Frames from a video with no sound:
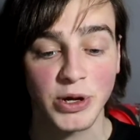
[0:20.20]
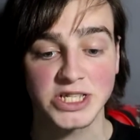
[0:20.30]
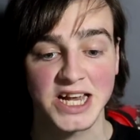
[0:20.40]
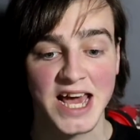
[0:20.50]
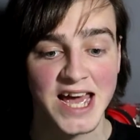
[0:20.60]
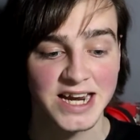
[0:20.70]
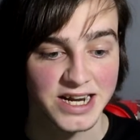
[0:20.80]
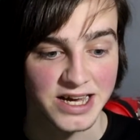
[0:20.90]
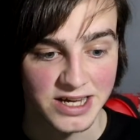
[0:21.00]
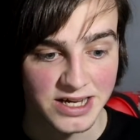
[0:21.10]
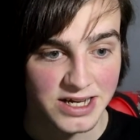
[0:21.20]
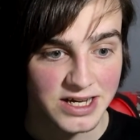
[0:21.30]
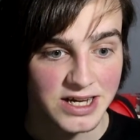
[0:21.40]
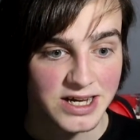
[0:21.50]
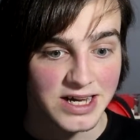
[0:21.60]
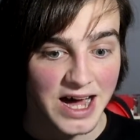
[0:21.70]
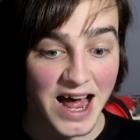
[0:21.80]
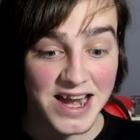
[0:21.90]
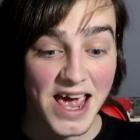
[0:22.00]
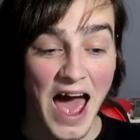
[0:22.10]
puts it in!
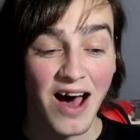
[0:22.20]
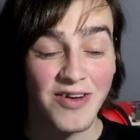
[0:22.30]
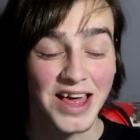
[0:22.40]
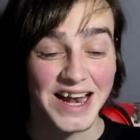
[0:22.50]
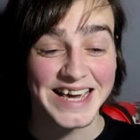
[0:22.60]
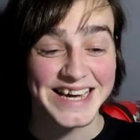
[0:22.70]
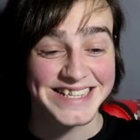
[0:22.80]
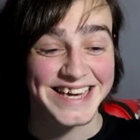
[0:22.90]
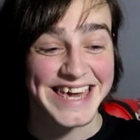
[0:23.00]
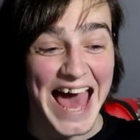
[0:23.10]
And they have the lead